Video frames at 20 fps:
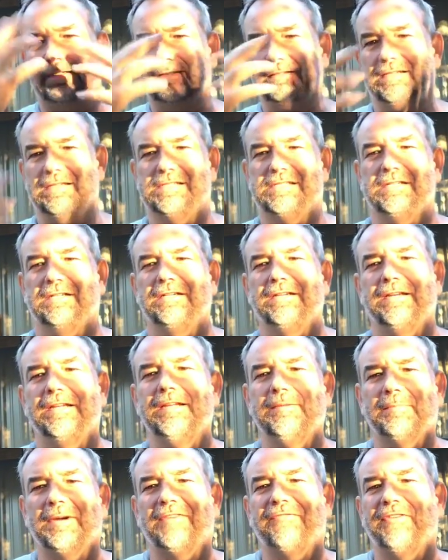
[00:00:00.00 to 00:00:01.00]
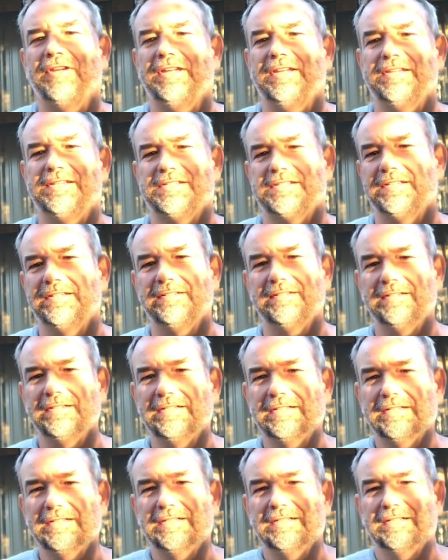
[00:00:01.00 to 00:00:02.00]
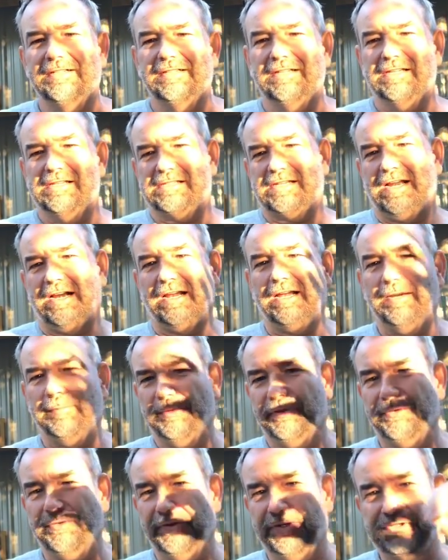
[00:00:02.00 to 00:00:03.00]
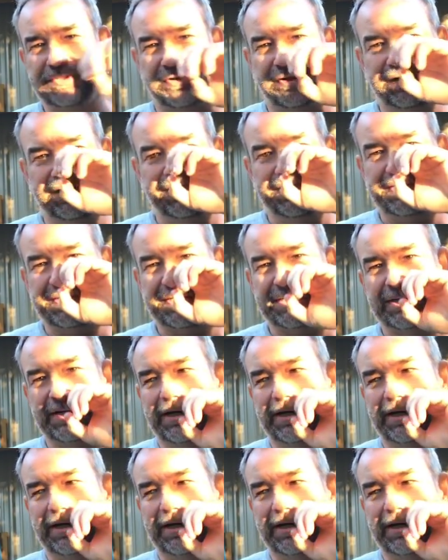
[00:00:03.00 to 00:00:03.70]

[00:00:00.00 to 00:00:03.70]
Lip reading: the sun hitting my face and it's kind of coming through the trees.